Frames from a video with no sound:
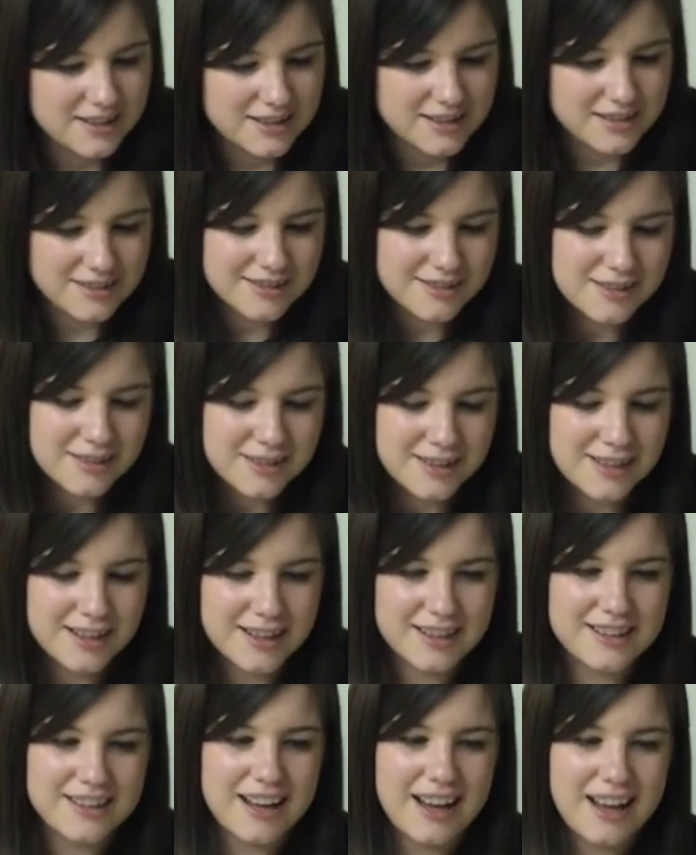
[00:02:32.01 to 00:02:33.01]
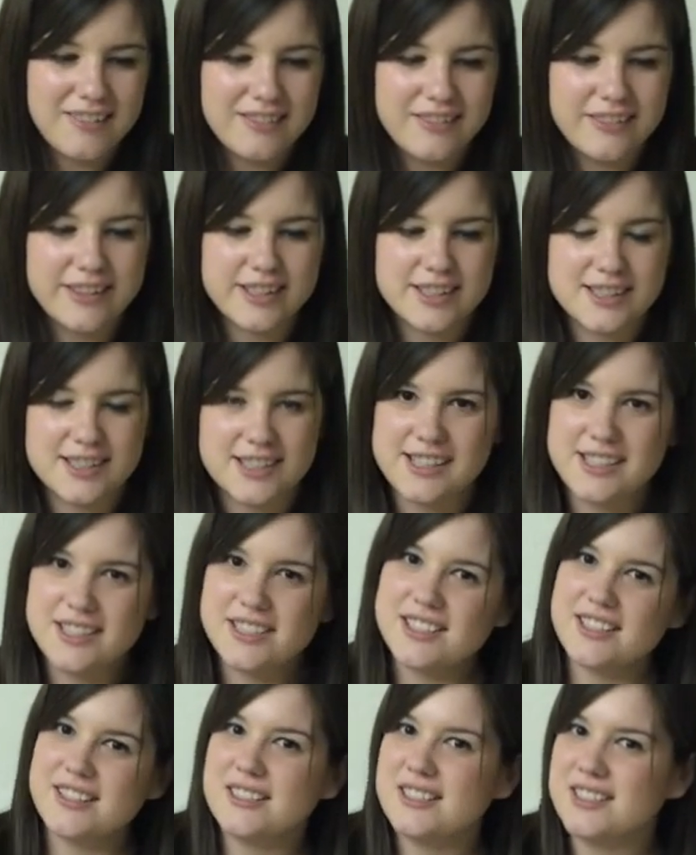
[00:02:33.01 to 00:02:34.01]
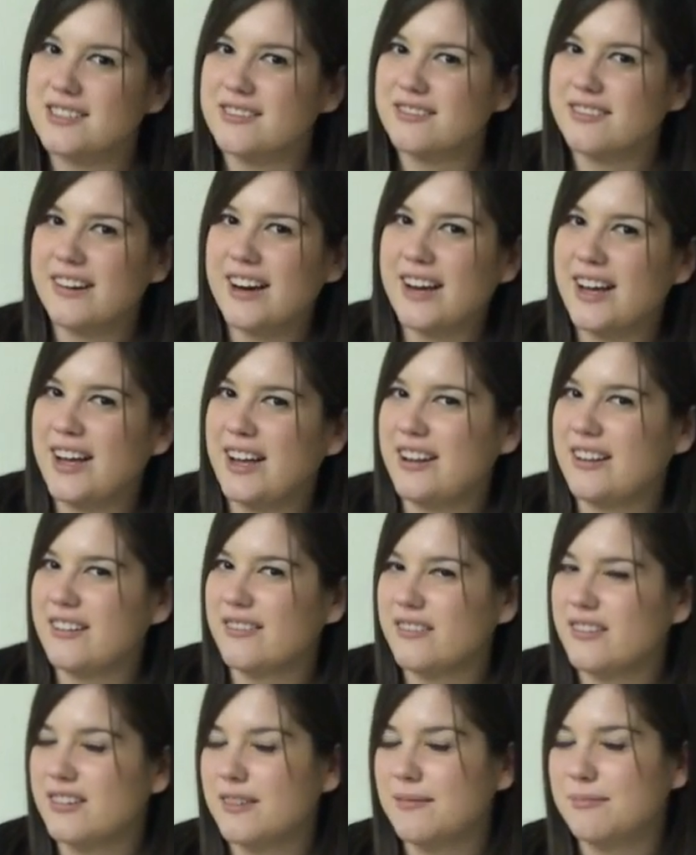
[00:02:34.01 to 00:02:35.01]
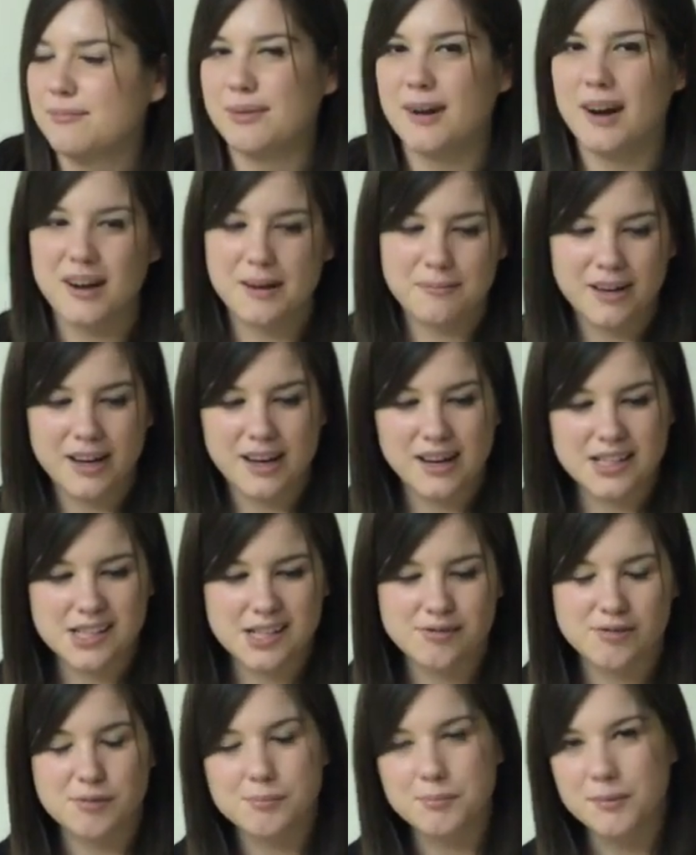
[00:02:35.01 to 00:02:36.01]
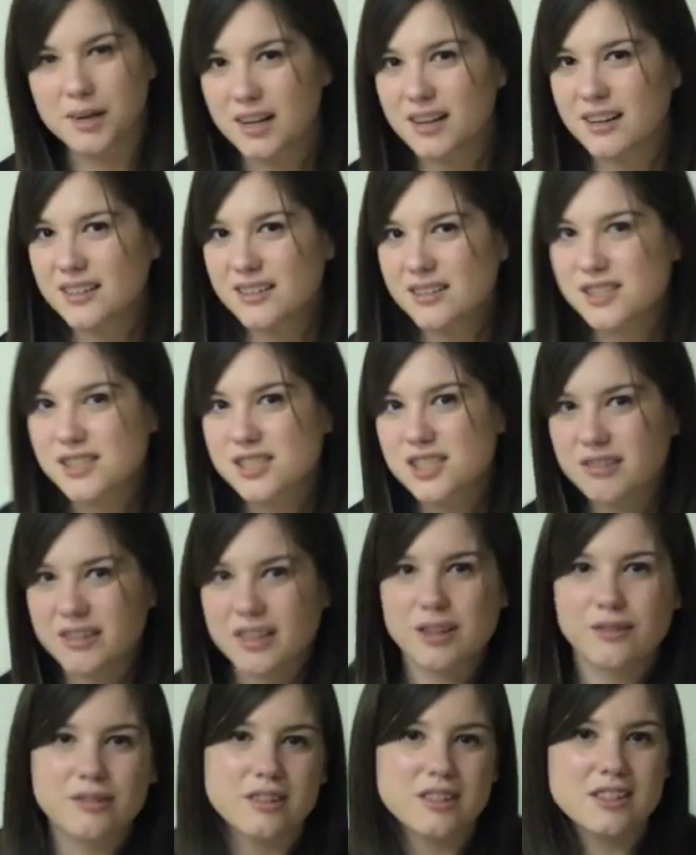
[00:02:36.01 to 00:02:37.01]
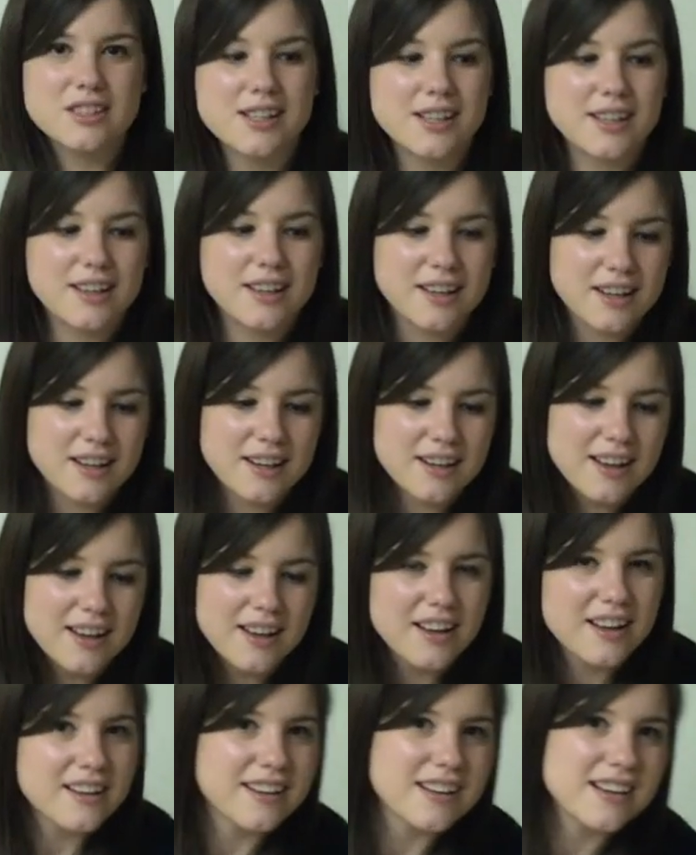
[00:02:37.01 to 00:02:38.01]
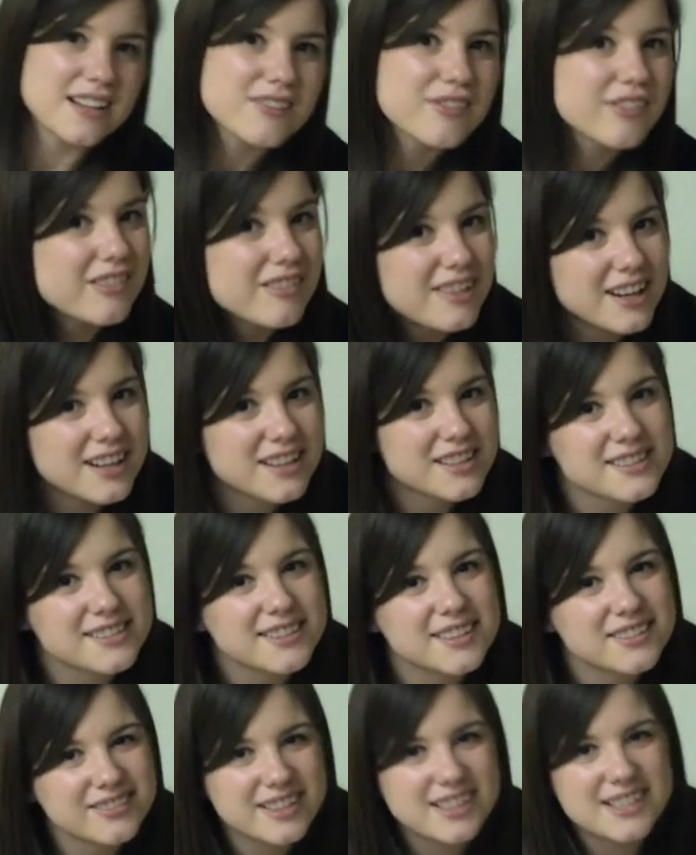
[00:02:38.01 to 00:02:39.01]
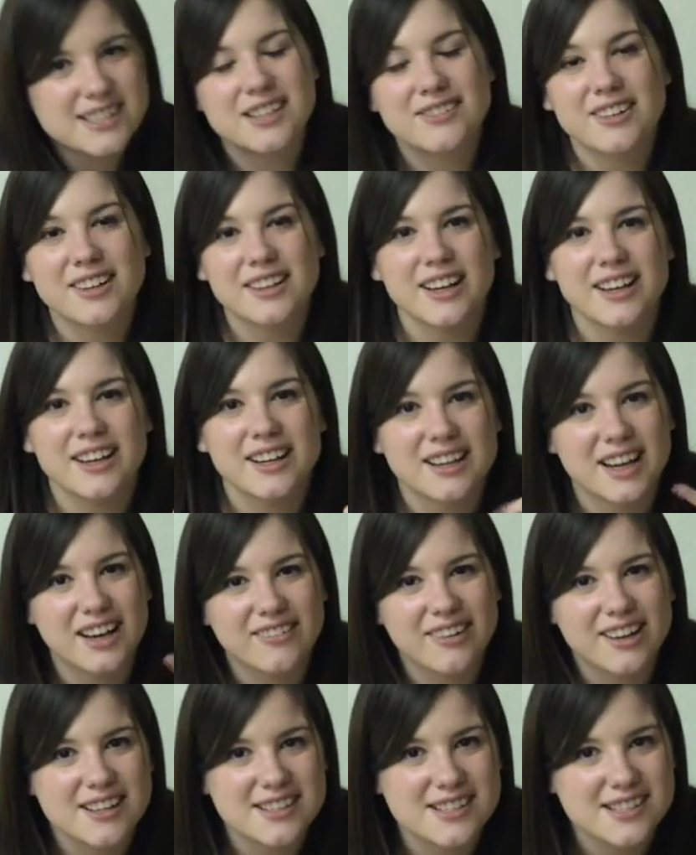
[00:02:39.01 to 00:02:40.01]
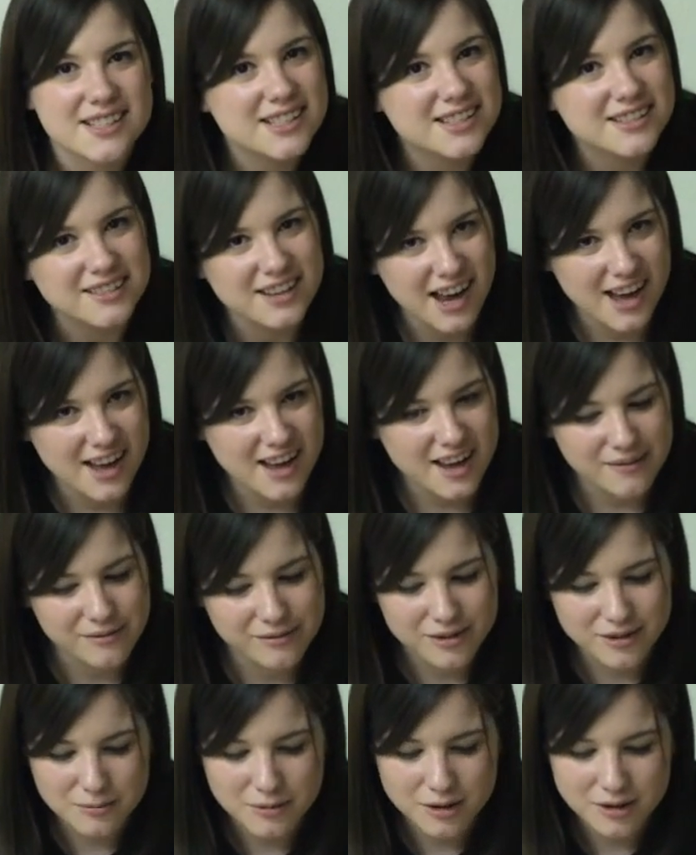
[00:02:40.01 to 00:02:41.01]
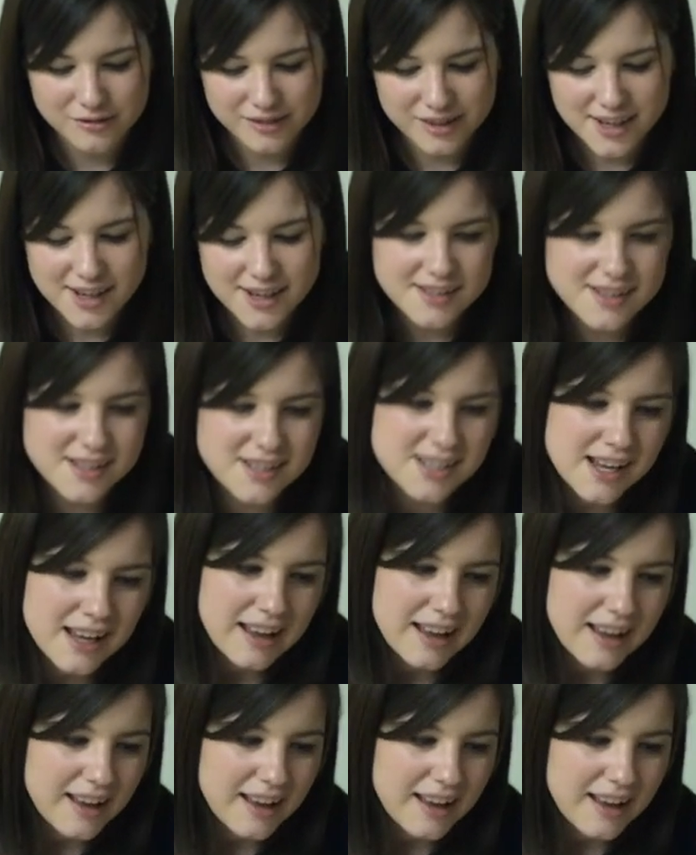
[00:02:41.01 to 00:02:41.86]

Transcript: So yeah, that was the Just Right BarkBox for March twenty fourteen. Thanks for watching. Please leave a like, comment, and subscribe for more videos.